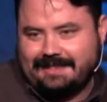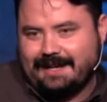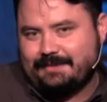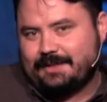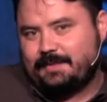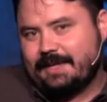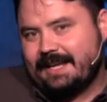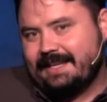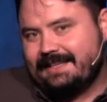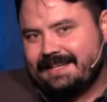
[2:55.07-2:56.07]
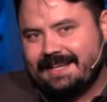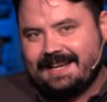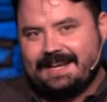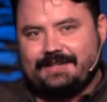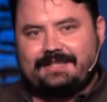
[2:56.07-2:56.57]
I'm just playing.
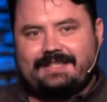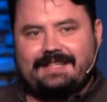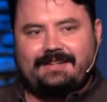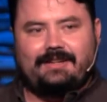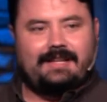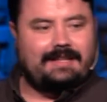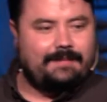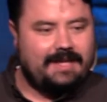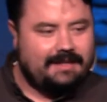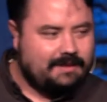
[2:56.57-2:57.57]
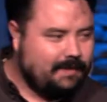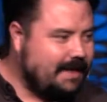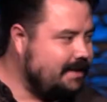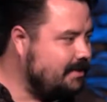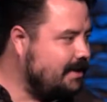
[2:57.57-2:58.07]
Here's the deal. Let me
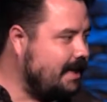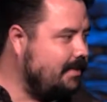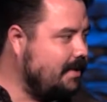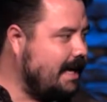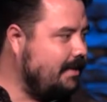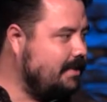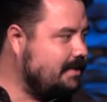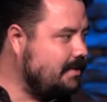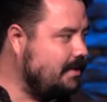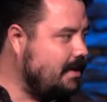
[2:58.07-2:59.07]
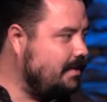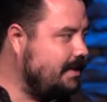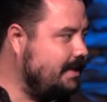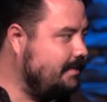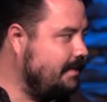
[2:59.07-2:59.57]
explain to you kind of what's going on with
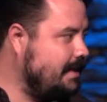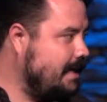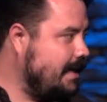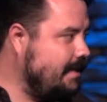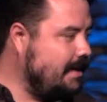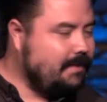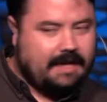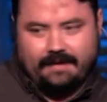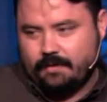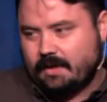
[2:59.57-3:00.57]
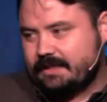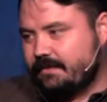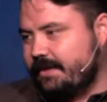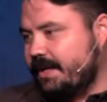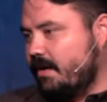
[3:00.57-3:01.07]
him, and then I'm going to have you watch
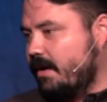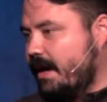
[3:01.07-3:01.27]
a video, all